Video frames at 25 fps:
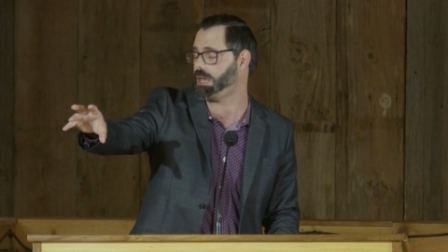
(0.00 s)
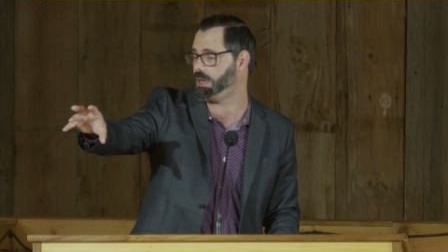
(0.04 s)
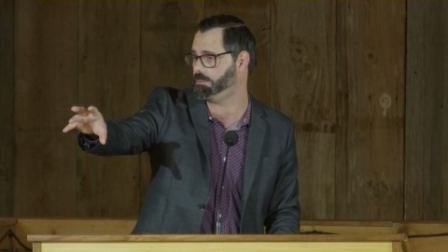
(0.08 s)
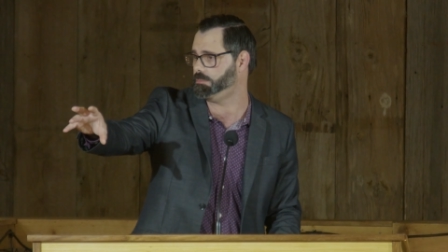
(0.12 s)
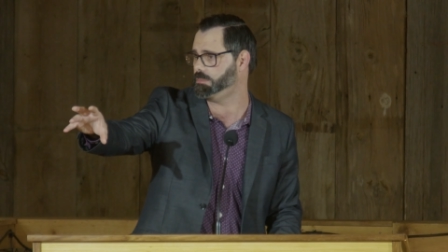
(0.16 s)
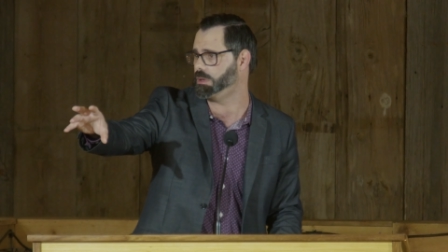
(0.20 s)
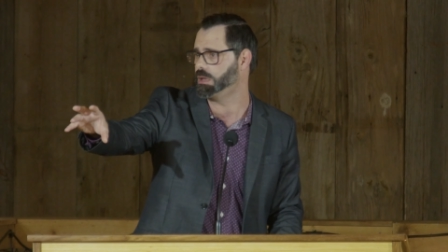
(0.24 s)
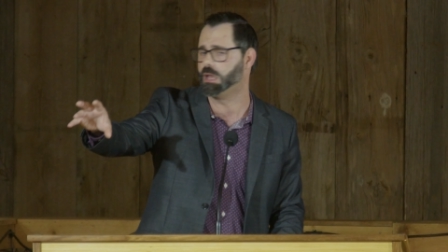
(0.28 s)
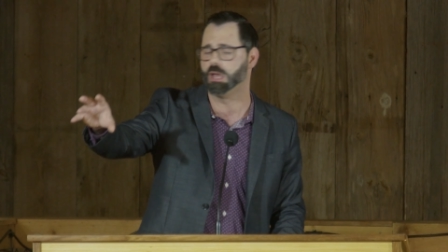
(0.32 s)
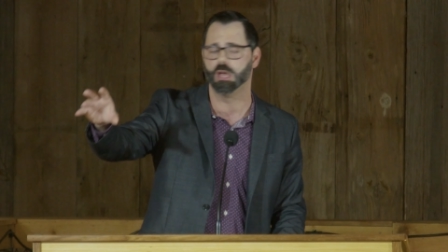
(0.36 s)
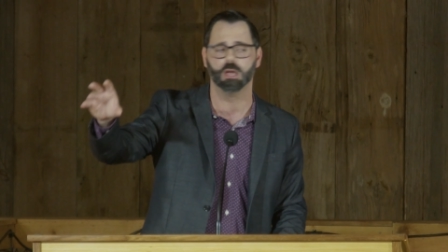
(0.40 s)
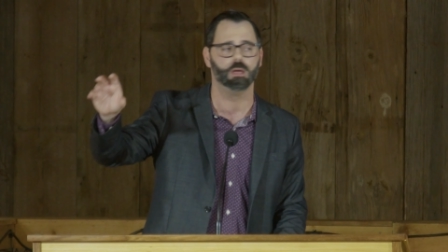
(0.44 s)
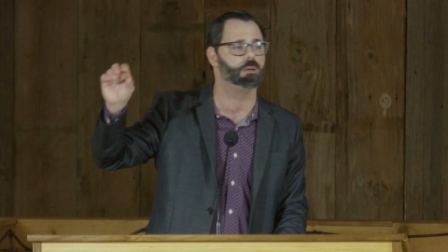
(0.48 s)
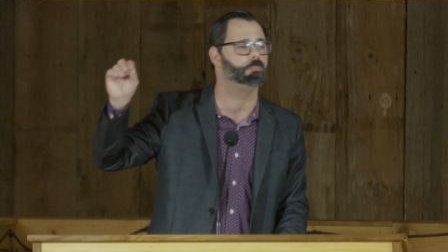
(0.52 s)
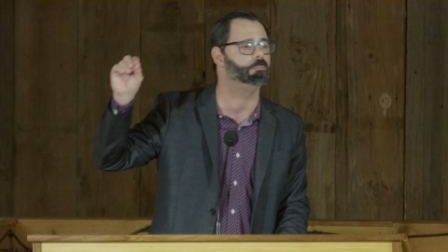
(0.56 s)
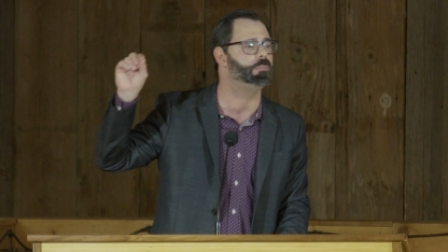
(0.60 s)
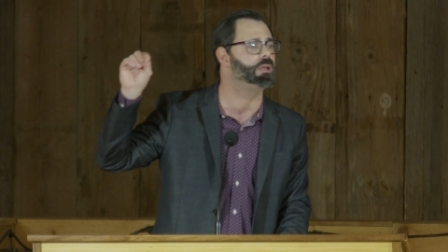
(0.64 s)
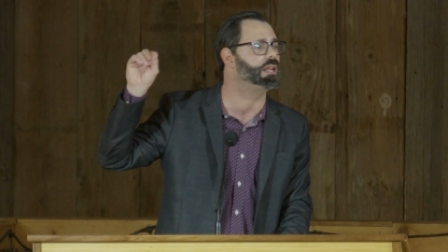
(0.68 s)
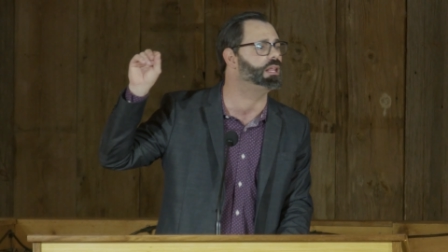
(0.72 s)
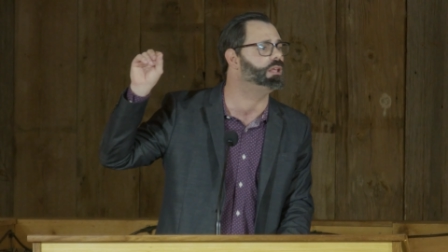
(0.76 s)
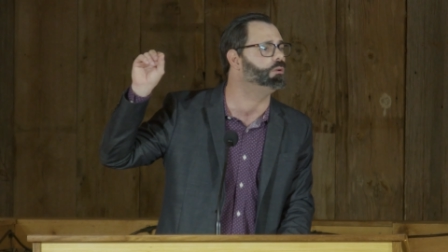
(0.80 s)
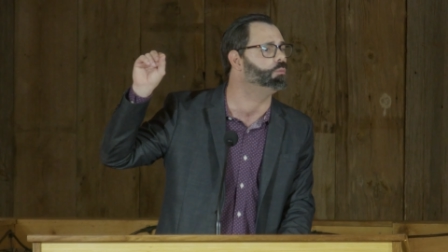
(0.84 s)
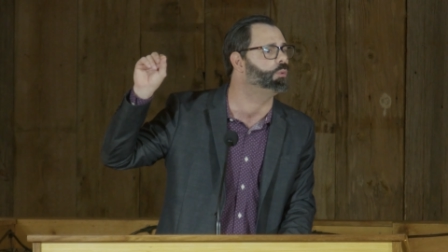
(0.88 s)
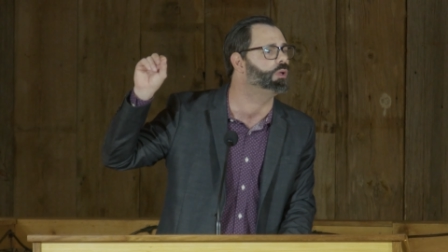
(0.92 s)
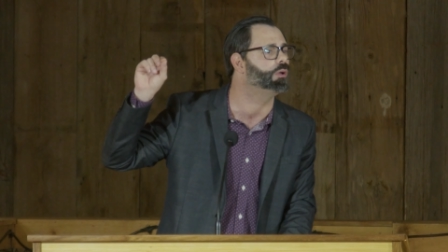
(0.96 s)
him,
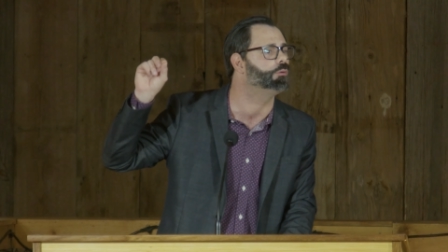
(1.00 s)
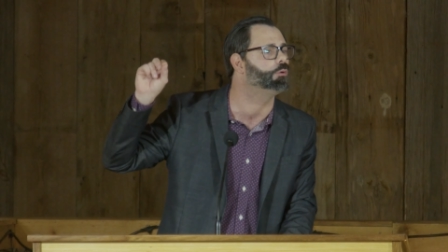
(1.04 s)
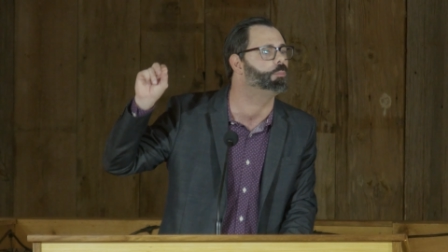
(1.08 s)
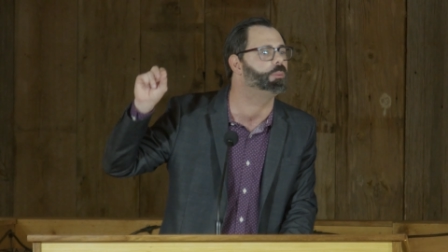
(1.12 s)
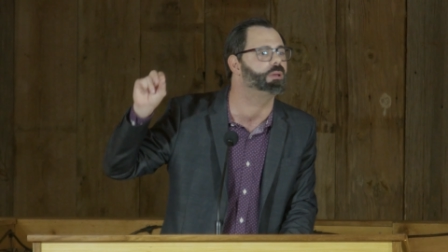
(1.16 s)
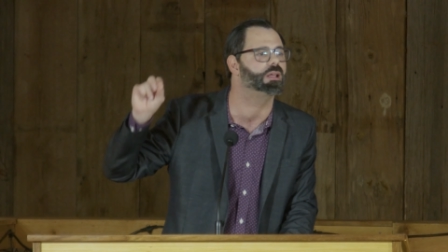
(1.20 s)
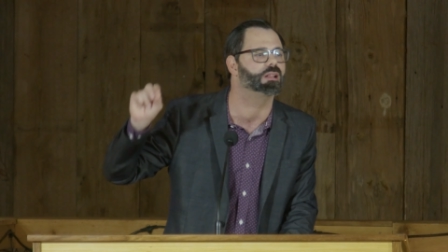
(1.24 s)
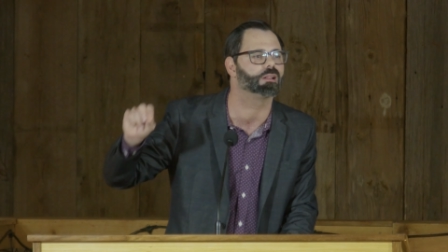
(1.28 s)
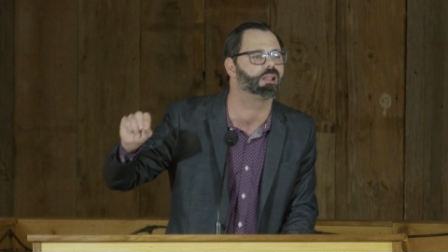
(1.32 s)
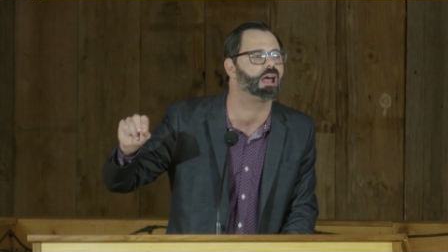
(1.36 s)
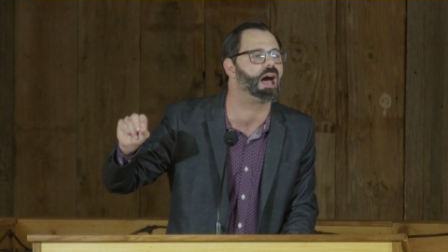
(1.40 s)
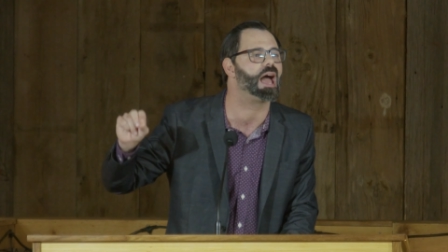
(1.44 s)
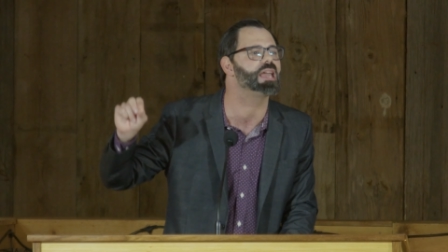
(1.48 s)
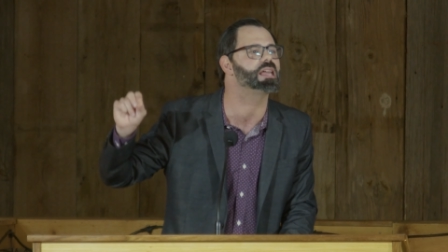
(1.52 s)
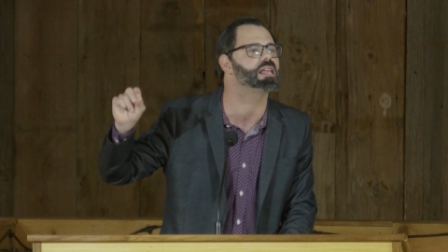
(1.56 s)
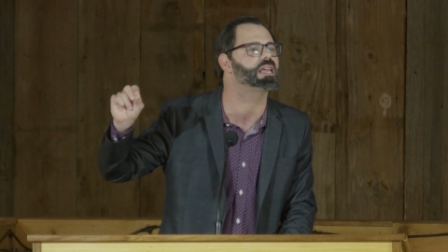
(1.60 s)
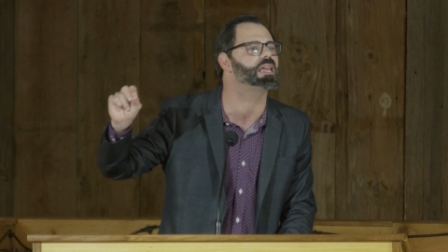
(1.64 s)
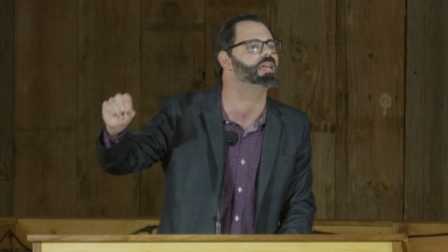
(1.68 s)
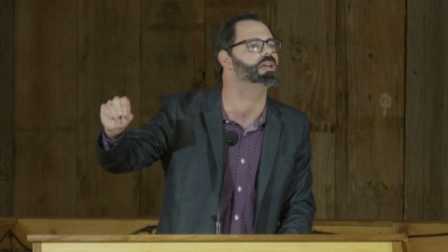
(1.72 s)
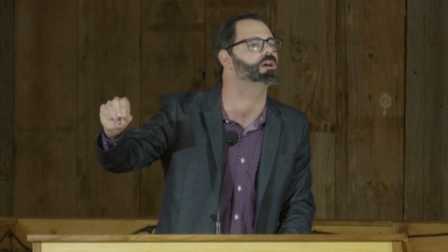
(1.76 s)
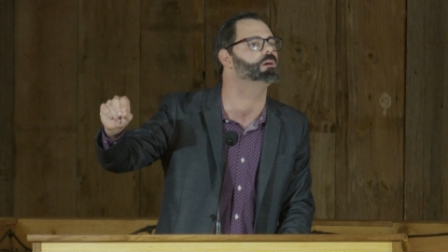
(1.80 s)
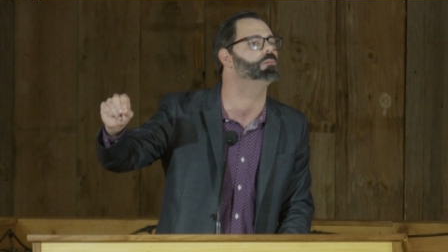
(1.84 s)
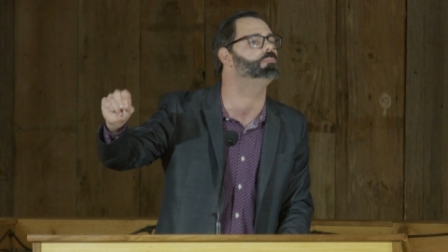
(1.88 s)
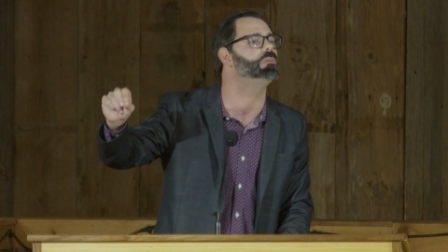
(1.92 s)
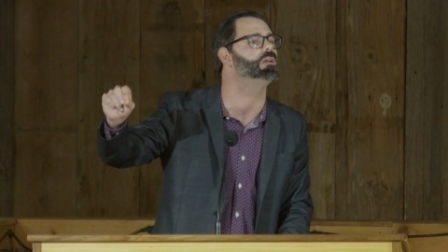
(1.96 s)
meaning we will be like
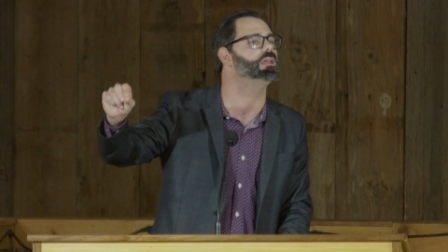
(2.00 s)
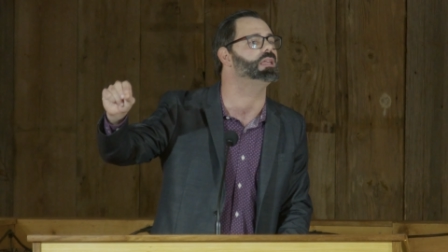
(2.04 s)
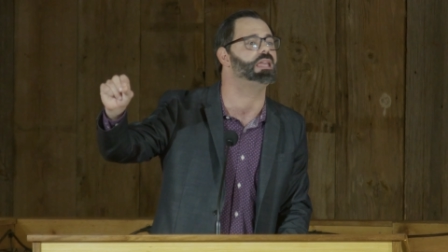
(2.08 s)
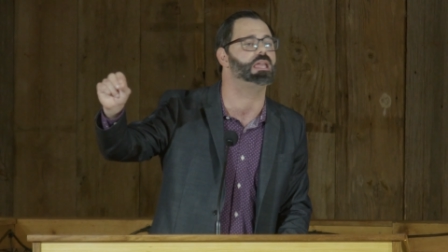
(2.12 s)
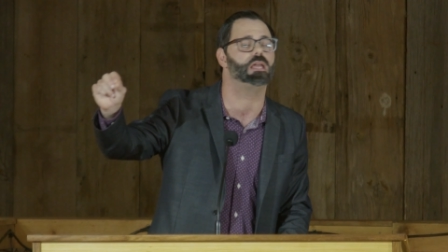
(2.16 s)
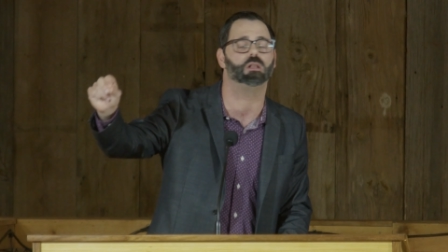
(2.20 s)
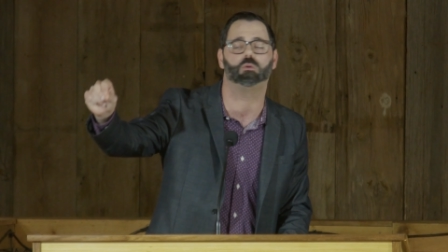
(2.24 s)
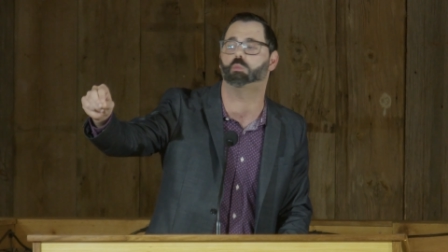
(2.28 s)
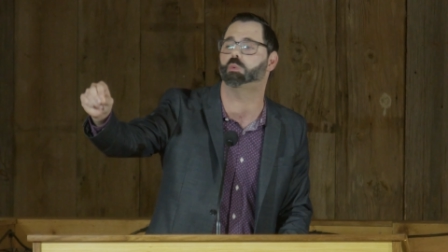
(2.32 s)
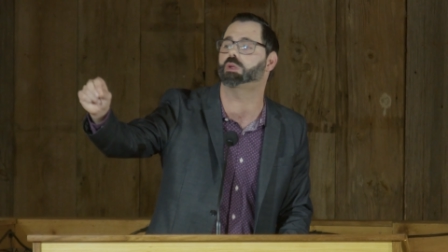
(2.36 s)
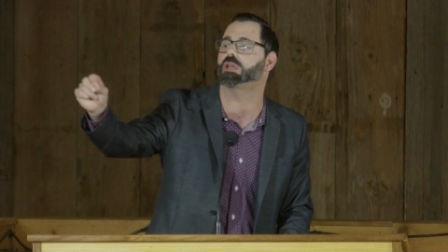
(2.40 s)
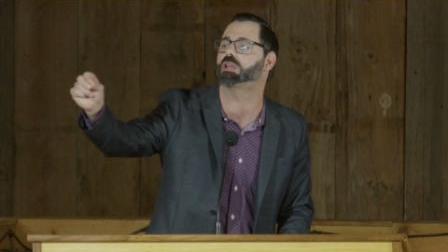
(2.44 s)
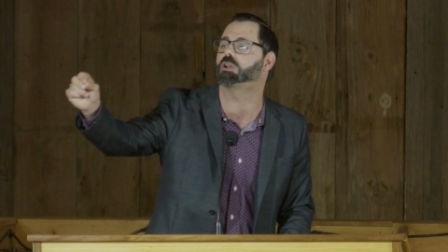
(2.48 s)
him in